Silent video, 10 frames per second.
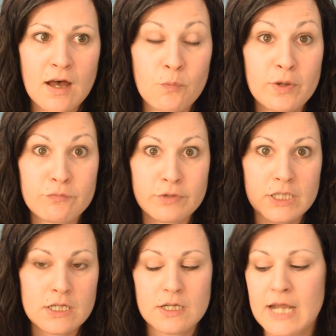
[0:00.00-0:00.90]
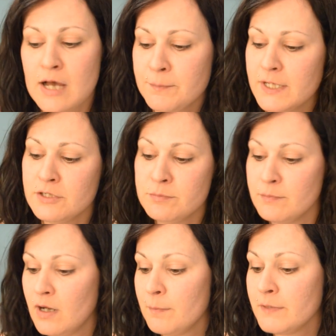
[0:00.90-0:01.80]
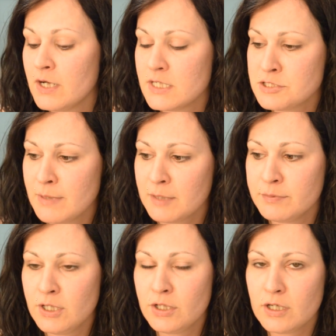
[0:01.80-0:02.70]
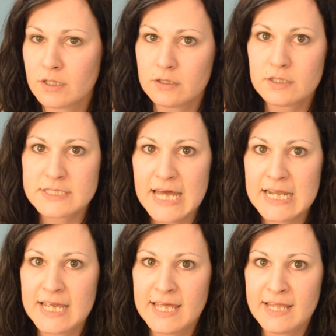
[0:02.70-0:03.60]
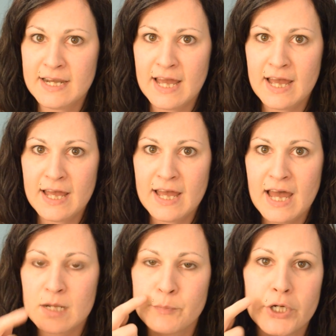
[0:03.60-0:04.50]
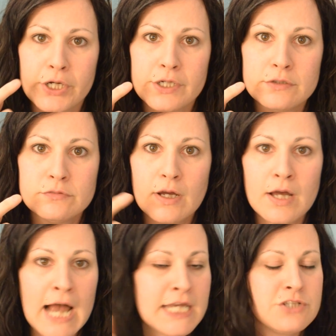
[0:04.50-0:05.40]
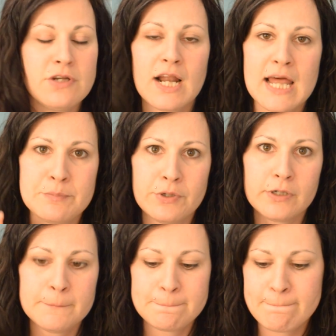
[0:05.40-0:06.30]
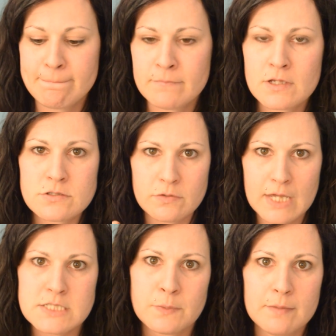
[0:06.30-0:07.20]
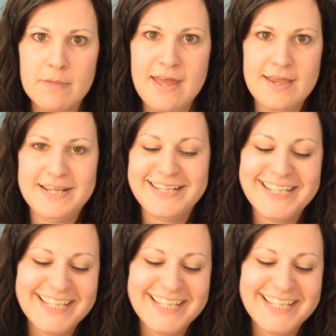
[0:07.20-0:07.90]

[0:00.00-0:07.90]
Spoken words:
went really good. I uploaded it to my computer, looked at it, and I had a booger. I kid you not, I had a booger. So that's what made